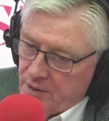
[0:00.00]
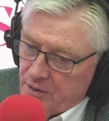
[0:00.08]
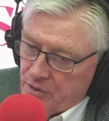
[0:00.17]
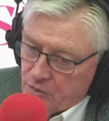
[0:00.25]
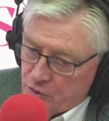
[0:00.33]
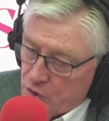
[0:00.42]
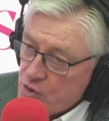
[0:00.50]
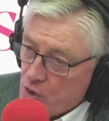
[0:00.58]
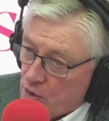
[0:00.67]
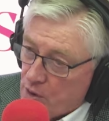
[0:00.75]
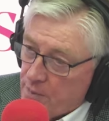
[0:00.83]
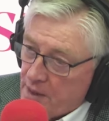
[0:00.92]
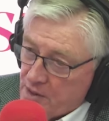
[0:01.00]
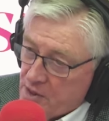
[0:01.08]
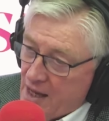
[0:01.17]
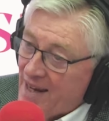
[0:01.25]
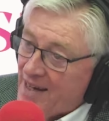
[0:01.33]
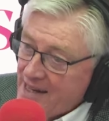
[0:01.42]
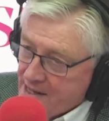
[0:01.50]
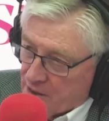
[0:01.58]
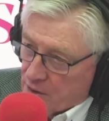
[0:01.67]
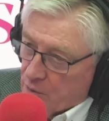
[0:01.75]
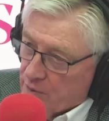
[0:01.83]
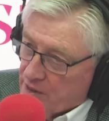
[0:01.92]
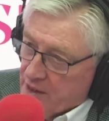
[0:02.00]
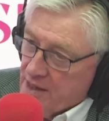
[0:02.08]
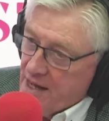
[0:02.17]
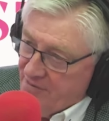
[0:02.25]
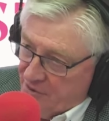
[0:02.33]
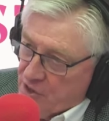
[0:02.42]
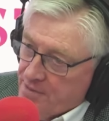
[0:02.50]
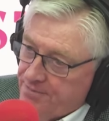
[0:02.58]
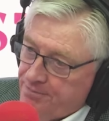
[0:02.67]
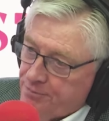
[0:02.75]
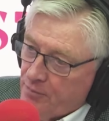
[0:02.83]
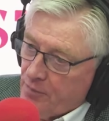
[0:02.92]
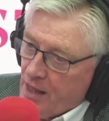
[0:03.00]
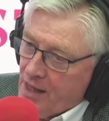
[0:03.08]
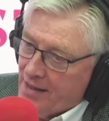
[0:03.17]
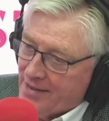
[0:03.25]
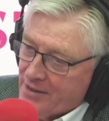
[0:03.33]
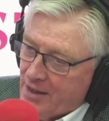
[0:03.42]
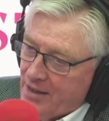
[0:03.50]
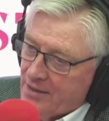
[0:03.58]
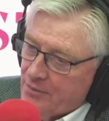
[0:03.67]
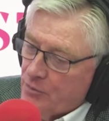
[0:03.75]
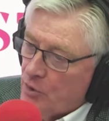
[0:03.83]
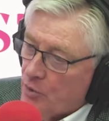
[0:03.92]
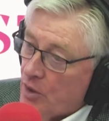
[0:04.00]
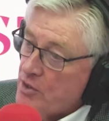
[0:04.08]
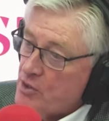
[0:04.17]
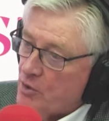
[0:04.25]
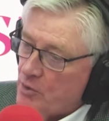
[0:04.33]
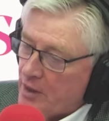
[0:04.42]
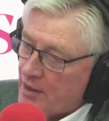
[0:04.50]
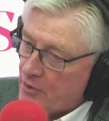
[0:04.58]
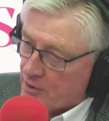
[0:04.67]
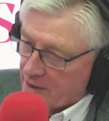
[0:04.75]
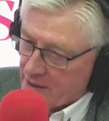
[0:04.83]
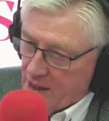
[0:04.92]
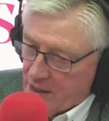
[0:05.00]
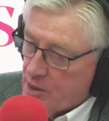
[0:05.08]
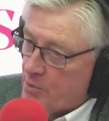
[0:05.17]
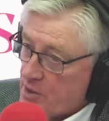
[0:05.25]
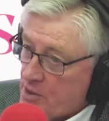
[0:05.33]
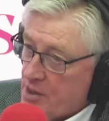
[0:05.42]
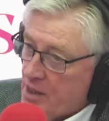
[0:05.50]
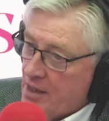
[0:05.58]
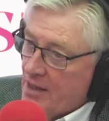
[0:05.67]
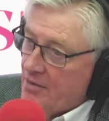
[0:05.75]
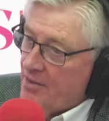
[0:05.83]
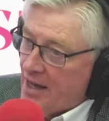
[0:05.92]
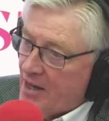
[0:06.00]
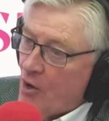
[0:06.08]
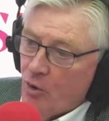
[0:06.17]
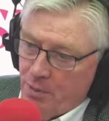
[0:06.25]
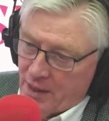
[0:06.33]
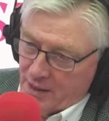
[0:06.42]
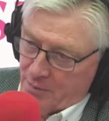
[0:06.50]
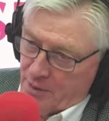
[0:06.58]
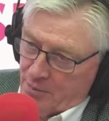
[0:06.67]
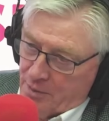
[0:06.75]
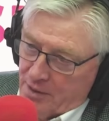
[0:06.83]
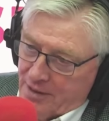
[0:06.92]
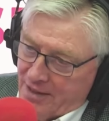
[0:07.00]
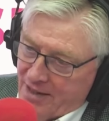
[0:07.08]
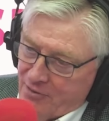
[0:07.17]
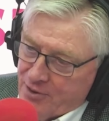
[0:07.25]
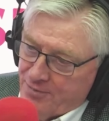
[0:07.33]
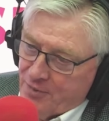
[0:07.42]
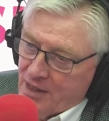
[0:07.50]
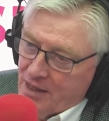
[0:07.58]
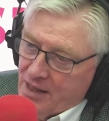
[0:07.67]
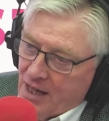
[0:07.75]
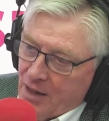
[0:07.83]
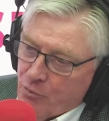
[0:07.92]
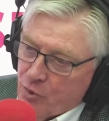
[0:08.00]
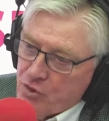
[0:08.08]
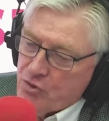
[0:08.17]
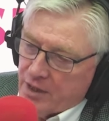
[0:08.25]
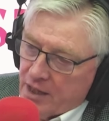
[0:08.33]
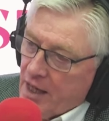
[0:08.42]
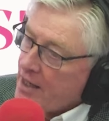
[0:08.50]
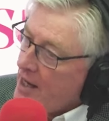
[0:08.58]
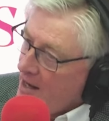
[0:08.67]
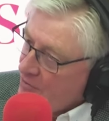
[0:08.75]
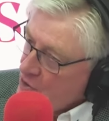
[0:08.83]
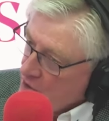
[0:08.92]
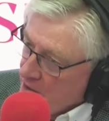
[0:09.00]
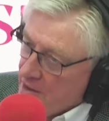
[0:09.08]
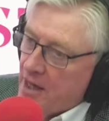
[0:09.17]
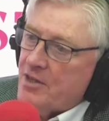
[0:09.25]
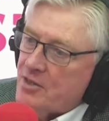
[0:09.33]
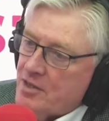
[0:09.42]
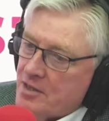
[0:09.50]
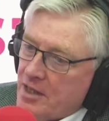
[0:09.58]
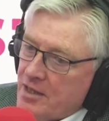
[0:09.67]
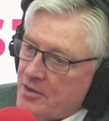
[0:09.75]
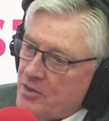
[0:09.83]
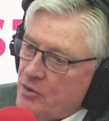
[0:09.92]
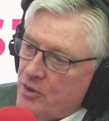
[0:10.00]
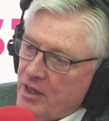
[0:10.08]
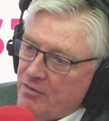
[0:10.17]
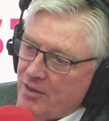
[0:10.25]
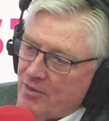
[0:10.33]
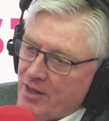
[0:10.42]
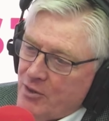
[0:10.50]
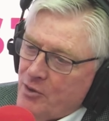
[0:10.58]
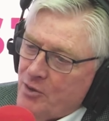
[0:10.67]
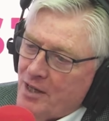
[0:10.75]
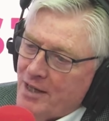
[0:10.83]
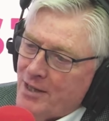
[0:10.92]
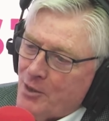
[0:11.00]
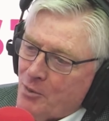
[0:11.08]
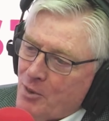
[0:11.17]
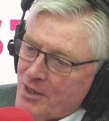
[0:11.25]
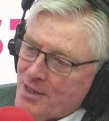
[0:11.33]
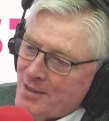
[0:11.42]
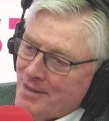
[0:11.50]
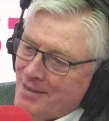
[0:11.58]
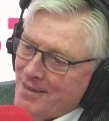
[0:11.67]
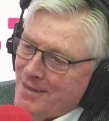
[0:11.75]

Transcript: You do talk about a leaker within Neffet. And you also, in your acknowledgements, thank a whole pile of people in Neffet. I'm wondering, and I haven't done the exercise, could I figure out who the leaker was